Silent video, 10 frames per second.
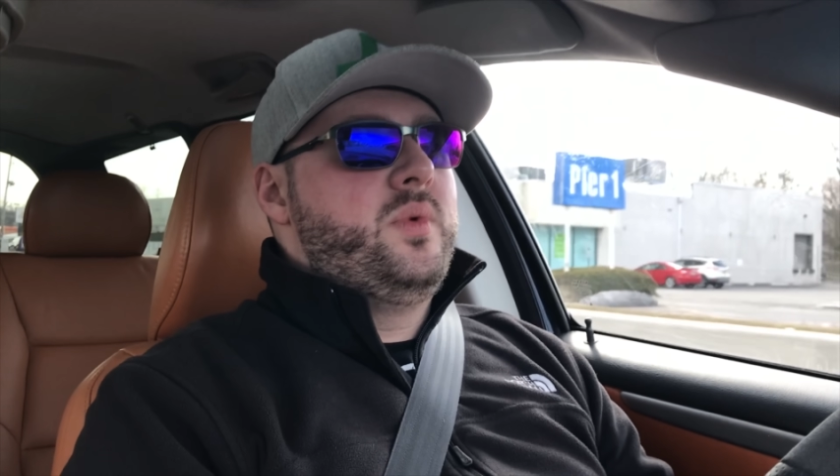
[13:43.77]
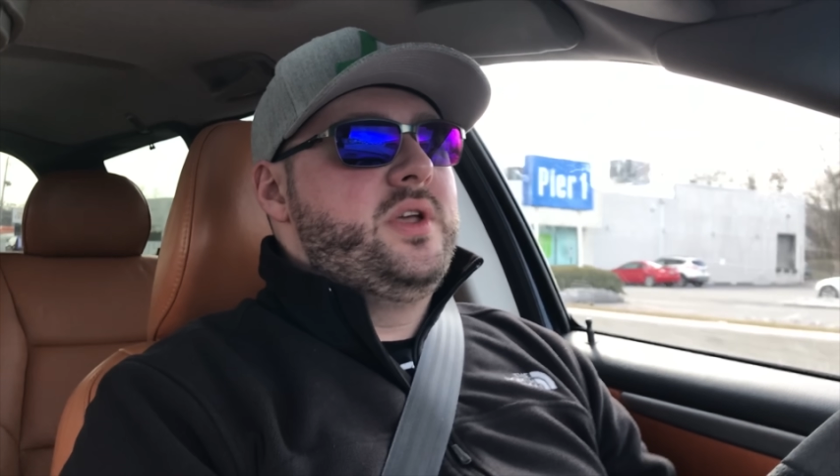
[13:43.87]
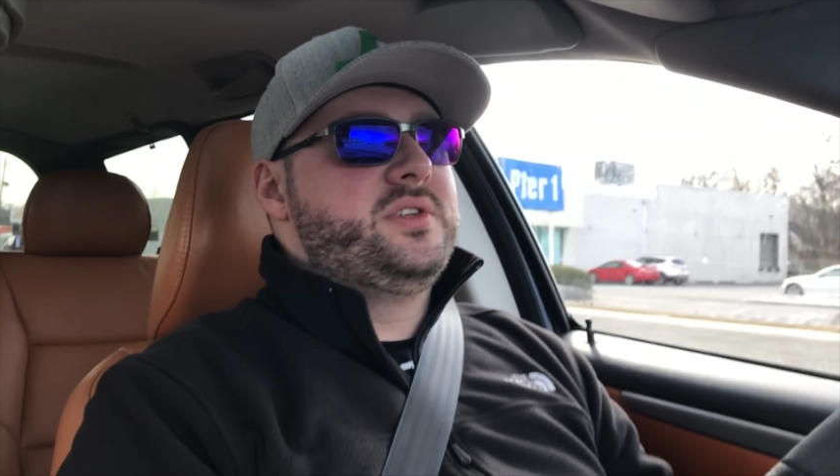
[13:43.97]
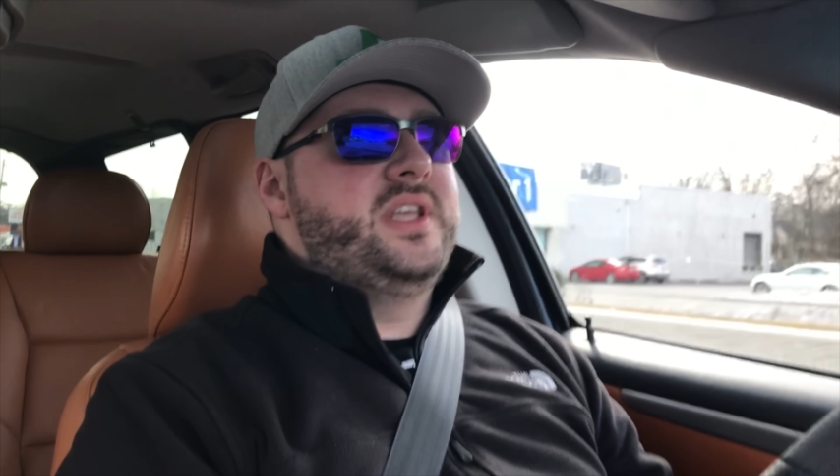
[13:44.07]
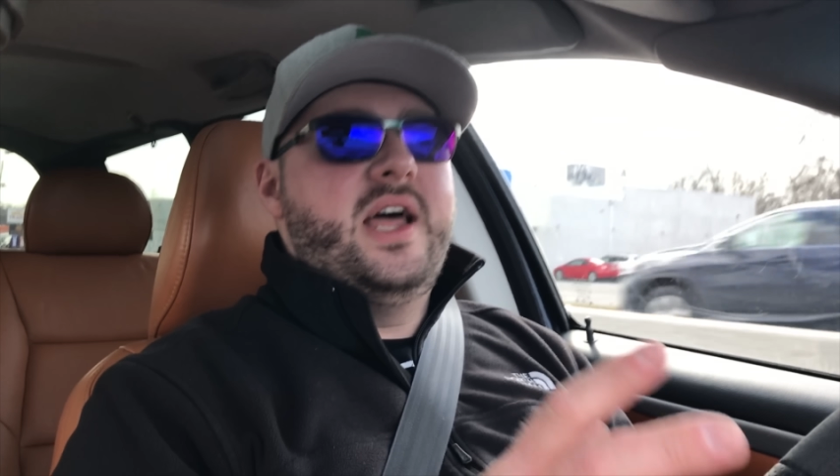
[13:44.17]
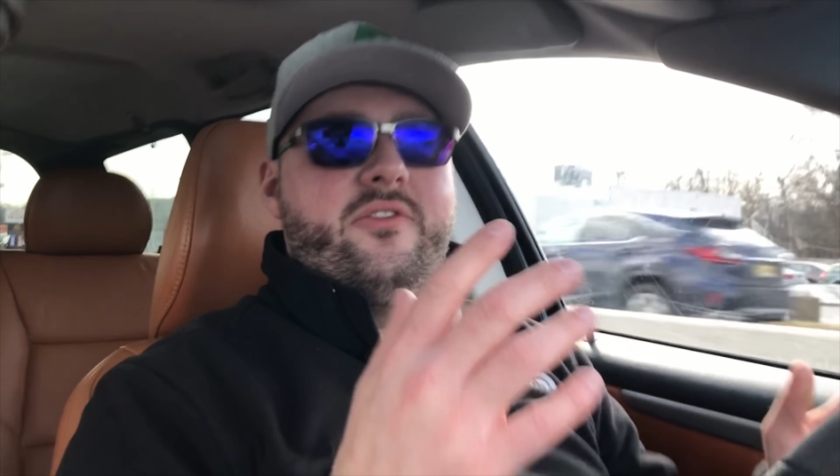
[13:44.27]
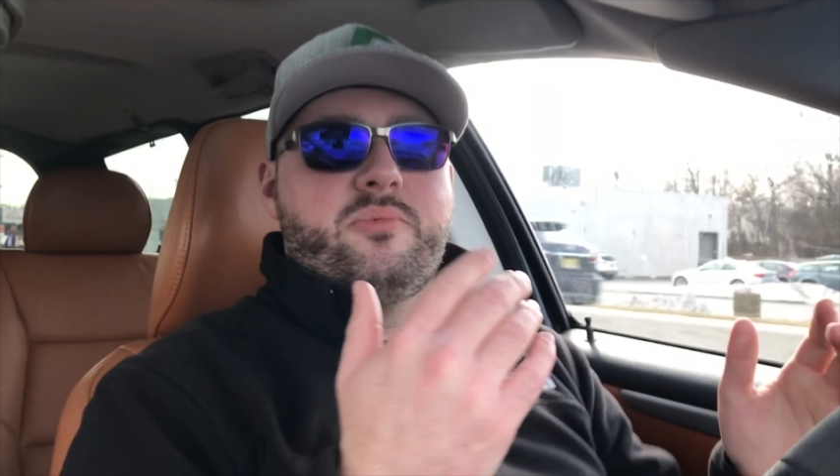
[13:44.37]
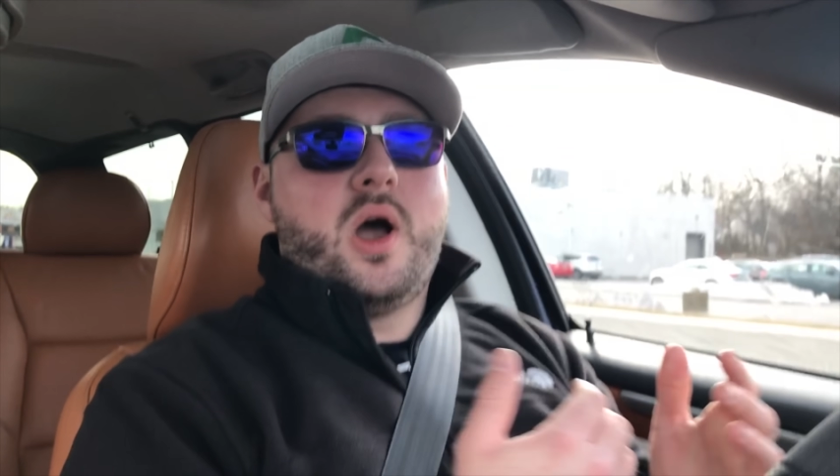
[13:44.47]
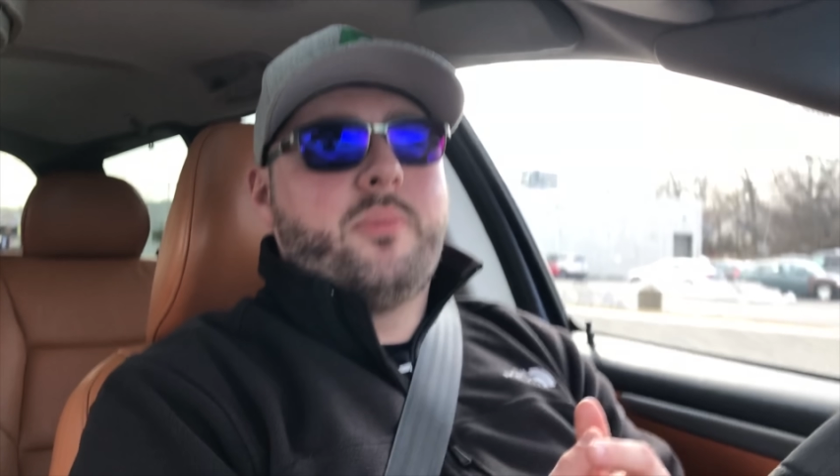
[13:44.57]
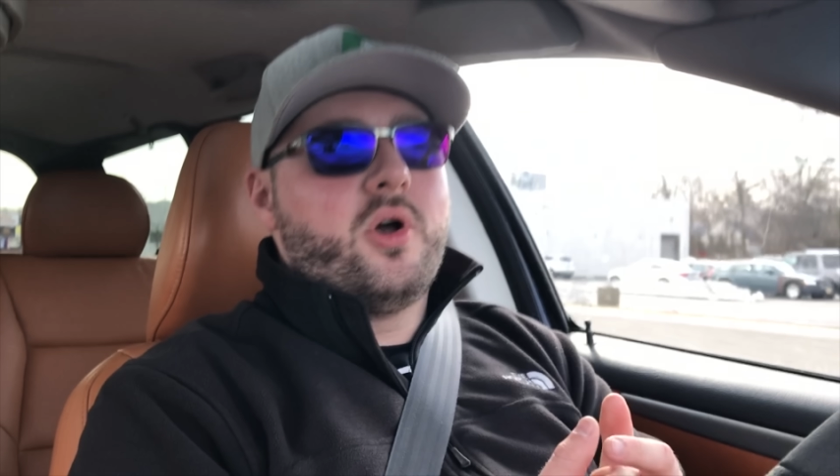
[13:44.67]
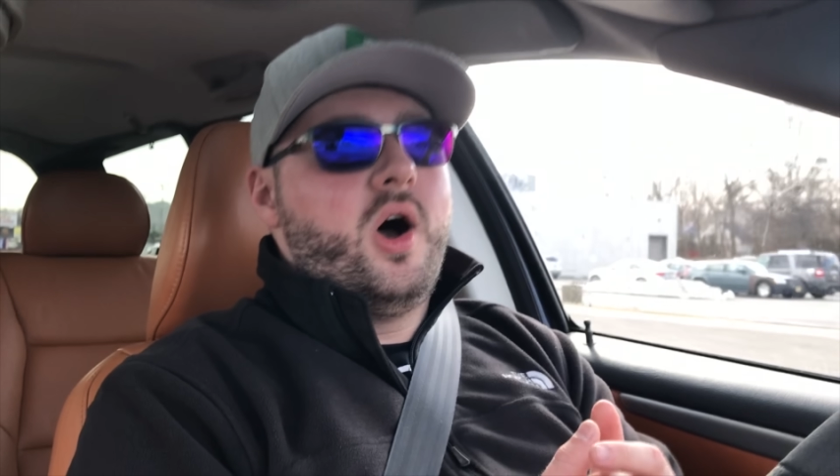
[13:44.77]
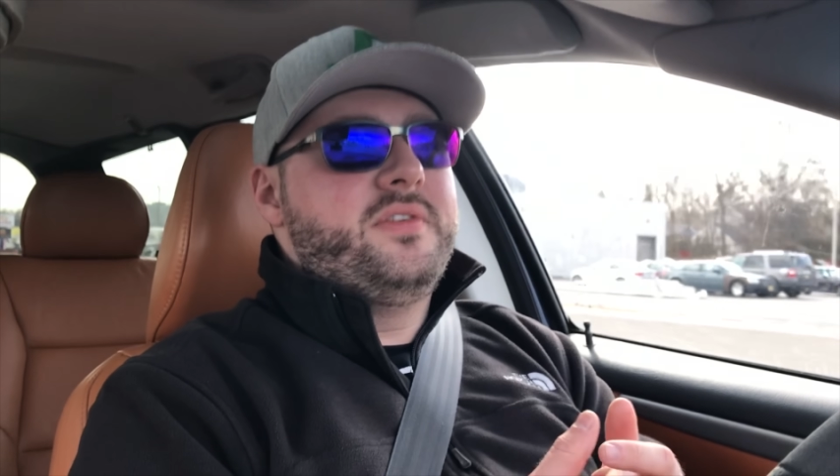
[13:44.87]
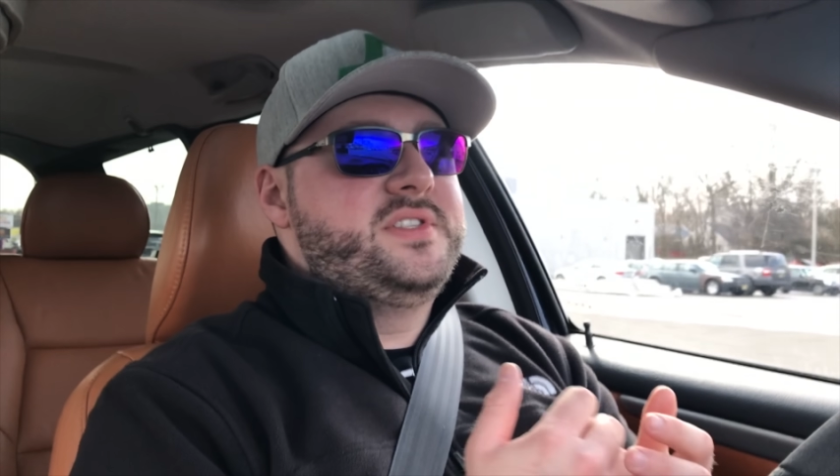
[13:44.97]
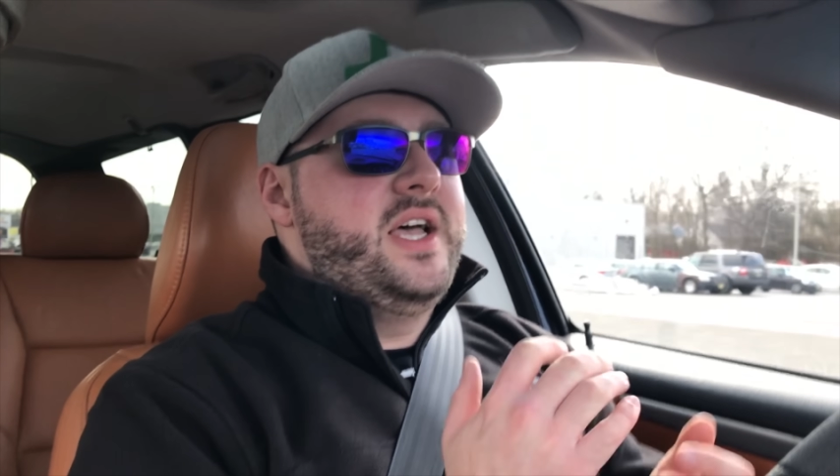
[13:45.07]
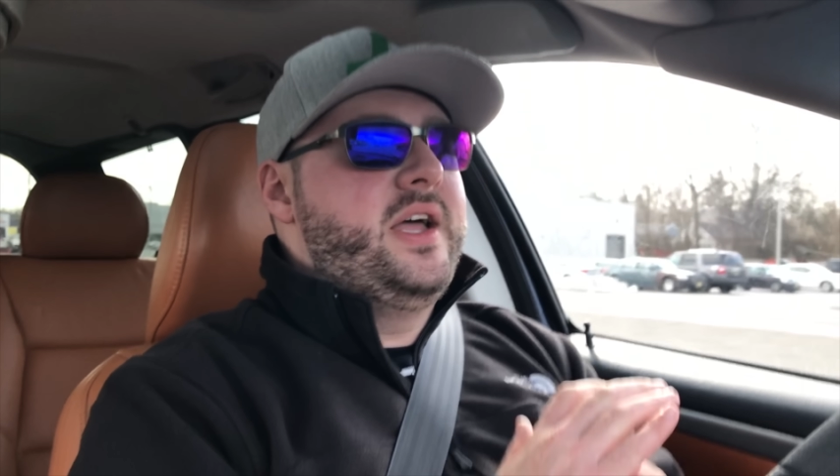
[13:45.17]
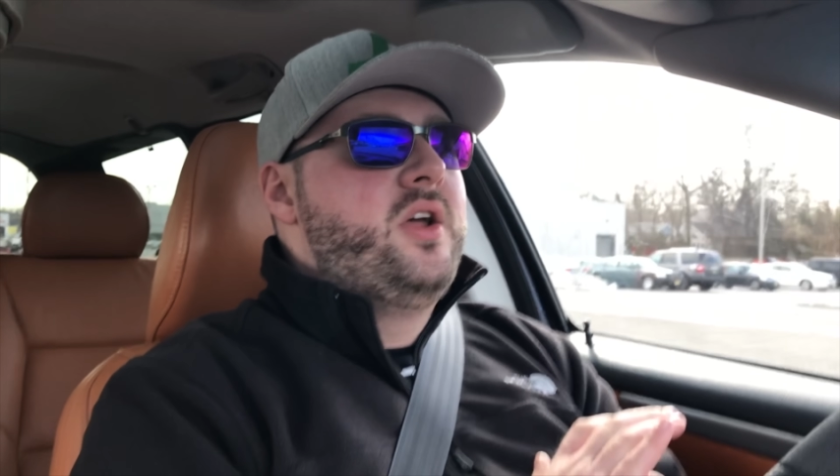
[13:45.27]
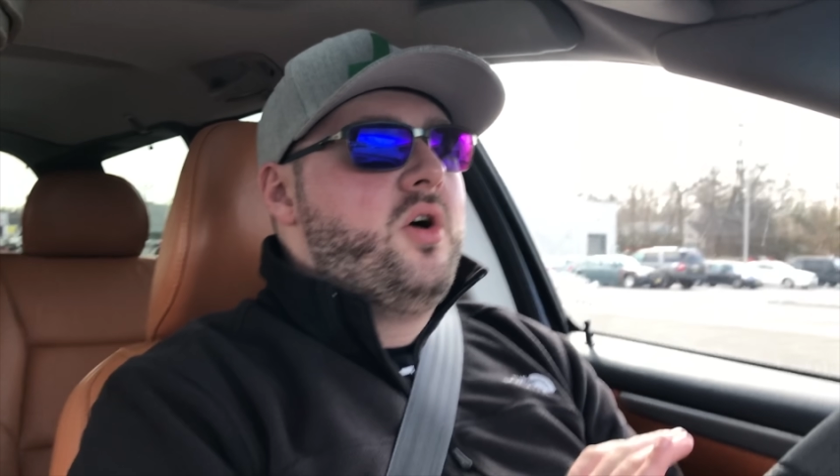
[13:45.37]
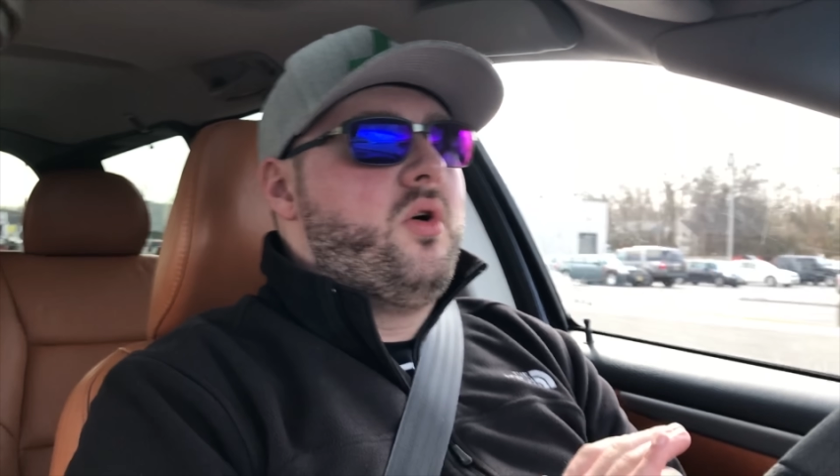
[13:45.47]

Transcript: wheels that have proper offset,